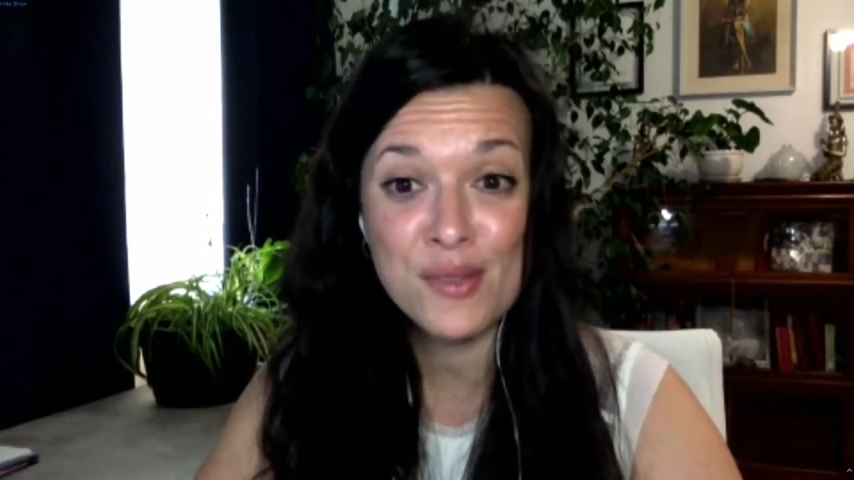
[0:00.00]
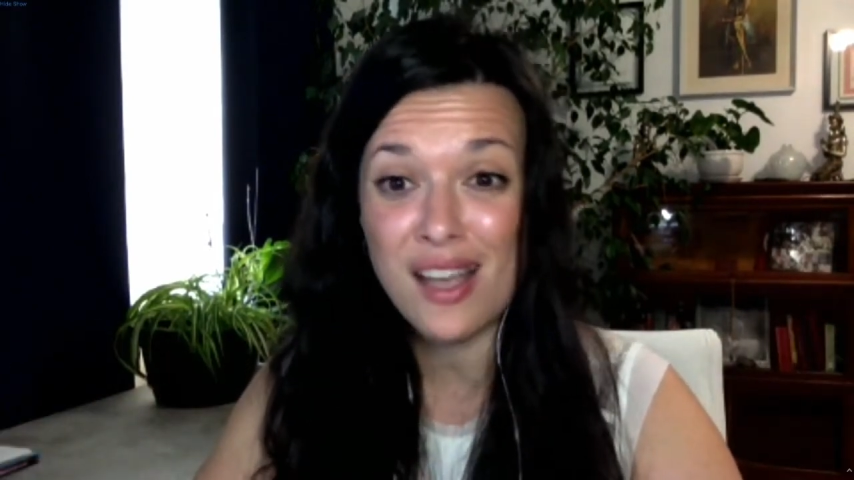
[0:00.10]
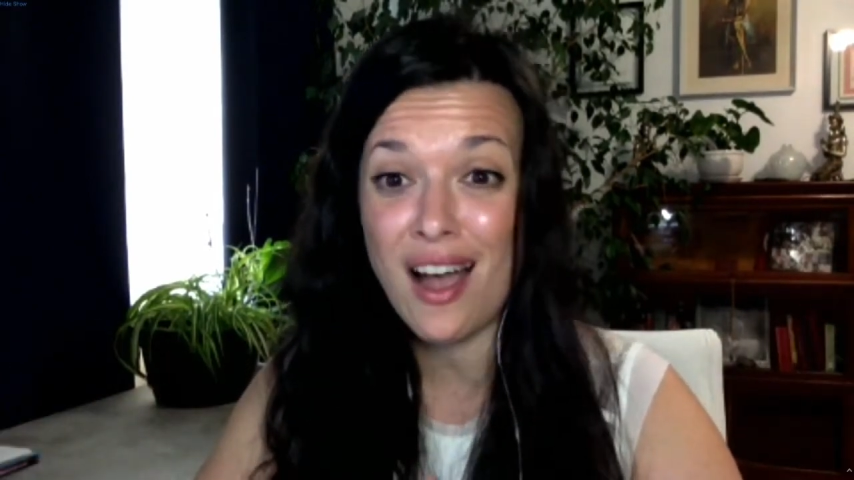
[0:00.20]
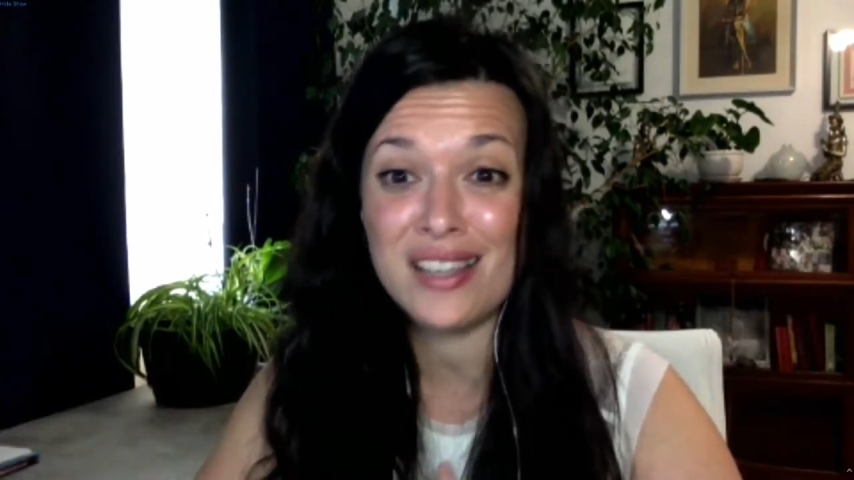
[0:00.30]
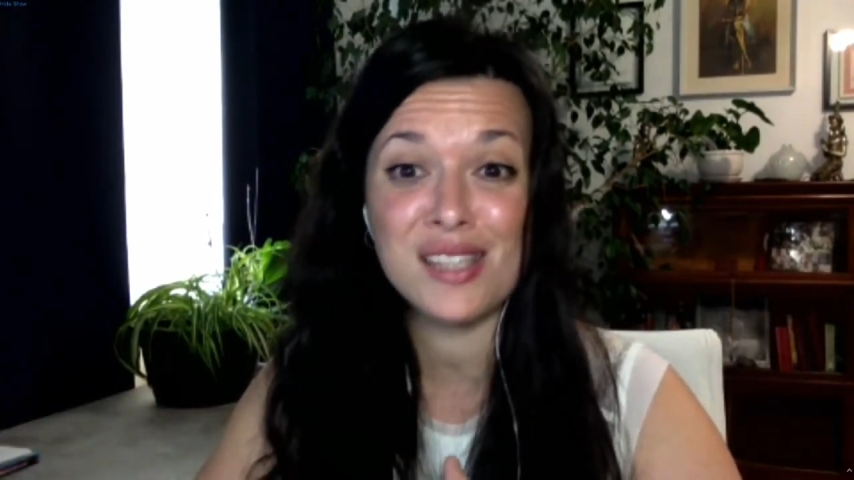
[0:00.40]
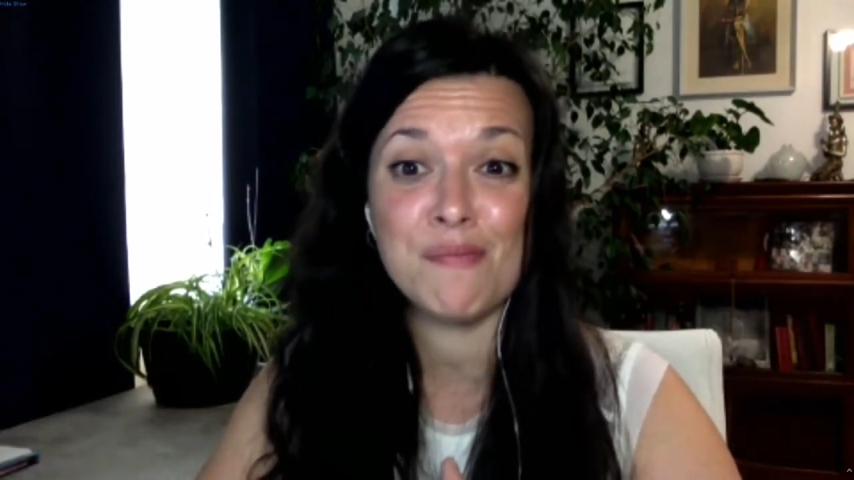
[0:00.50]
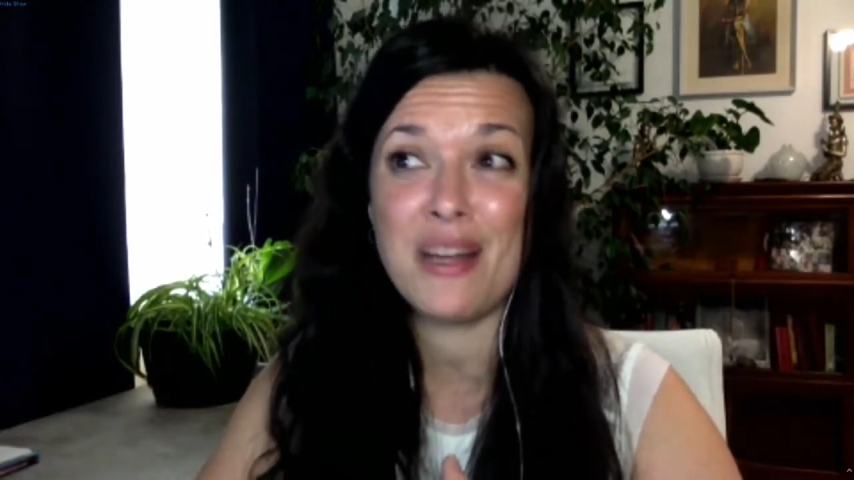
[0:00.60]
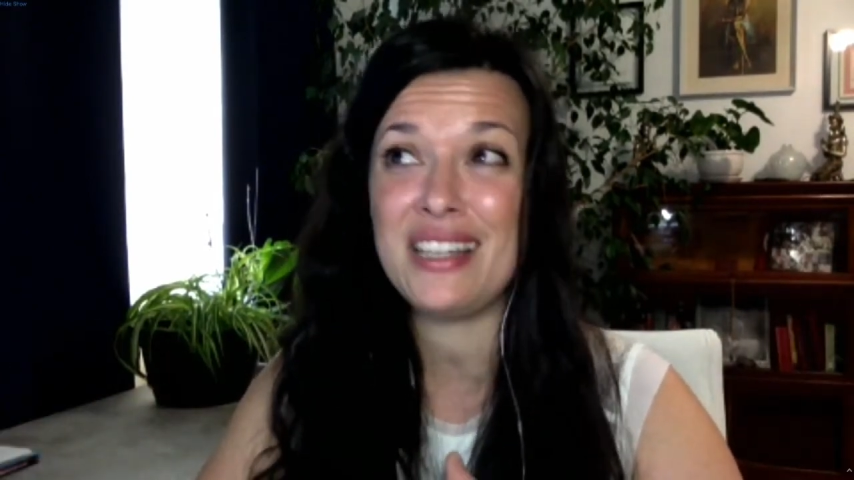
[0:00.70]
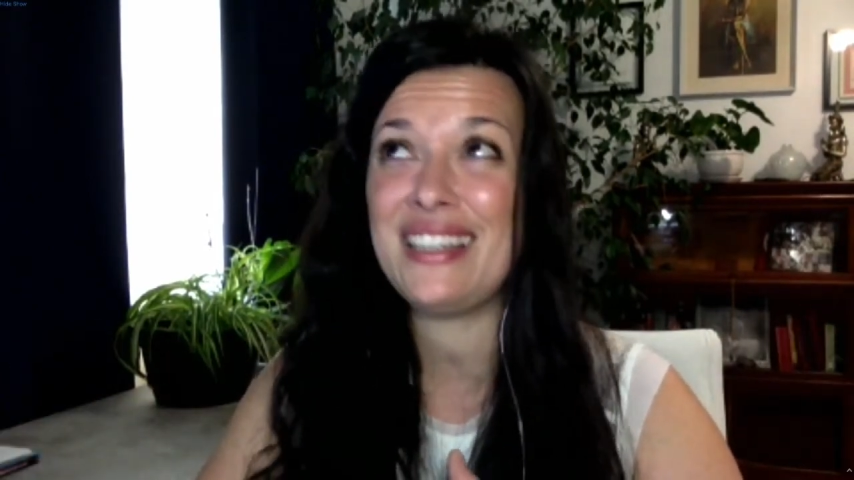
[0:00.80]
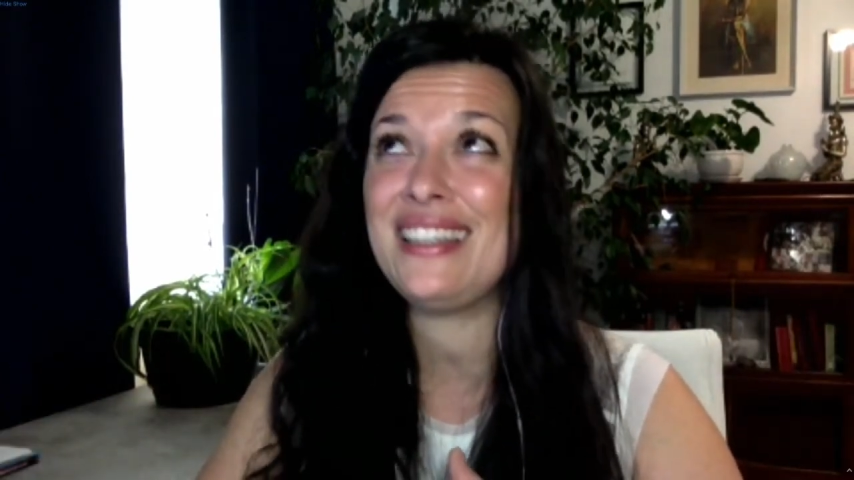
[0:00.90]
I spent
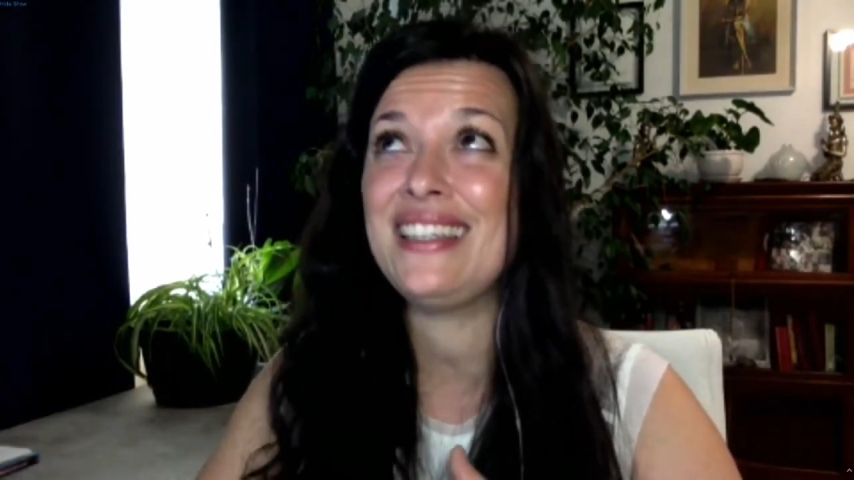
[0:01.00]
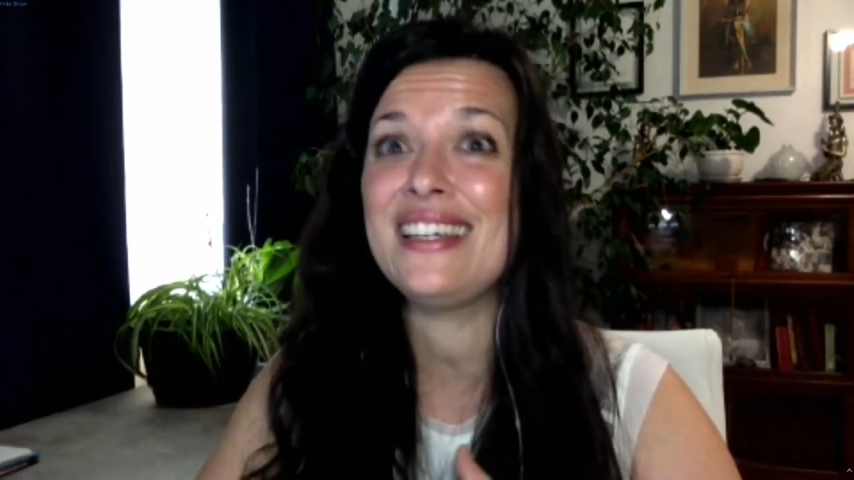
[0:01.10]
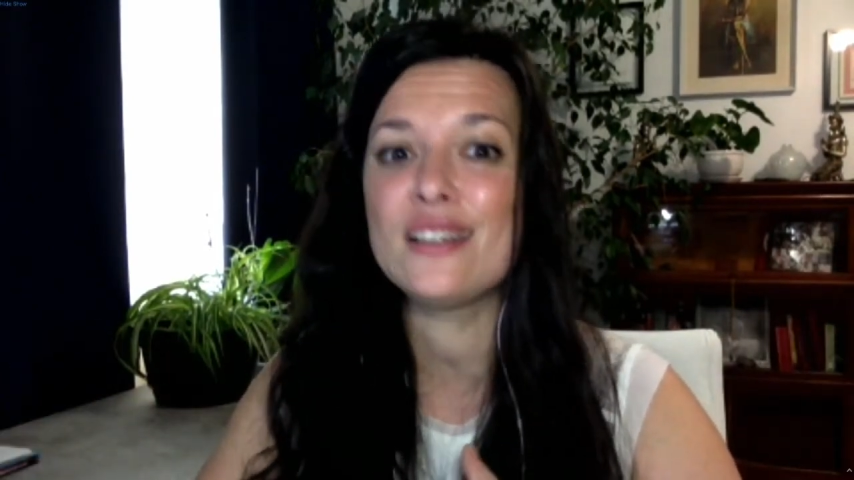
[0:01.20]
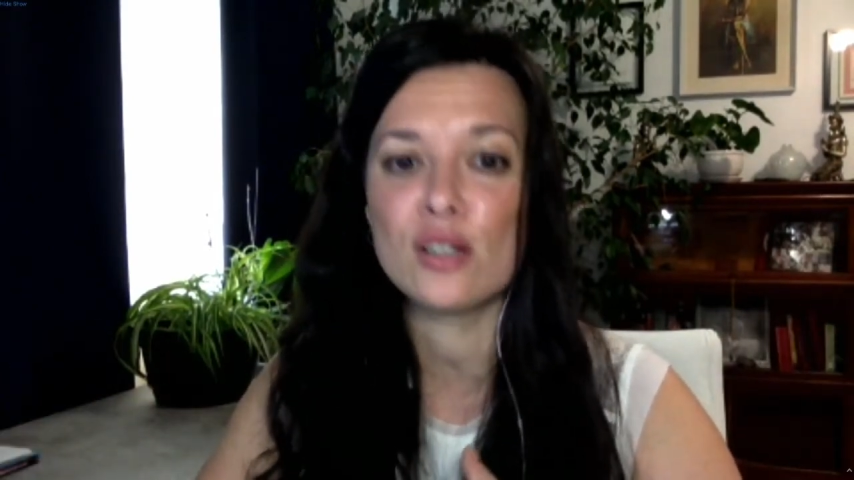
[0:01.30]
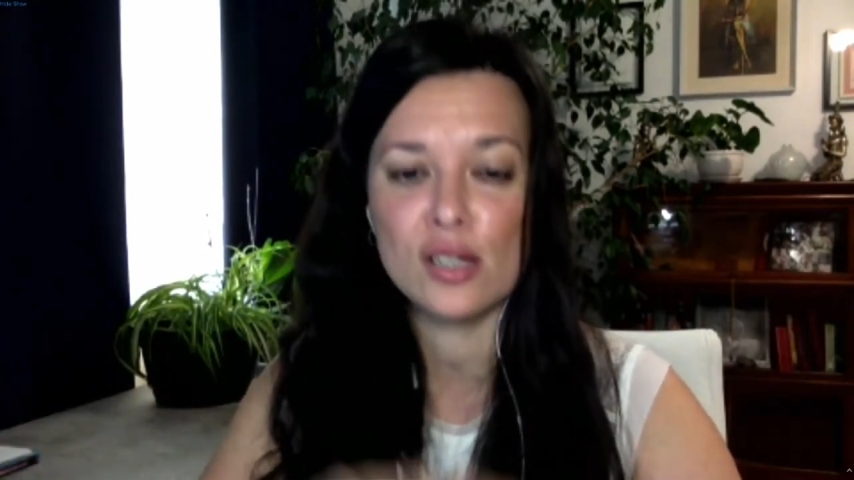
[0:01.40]
years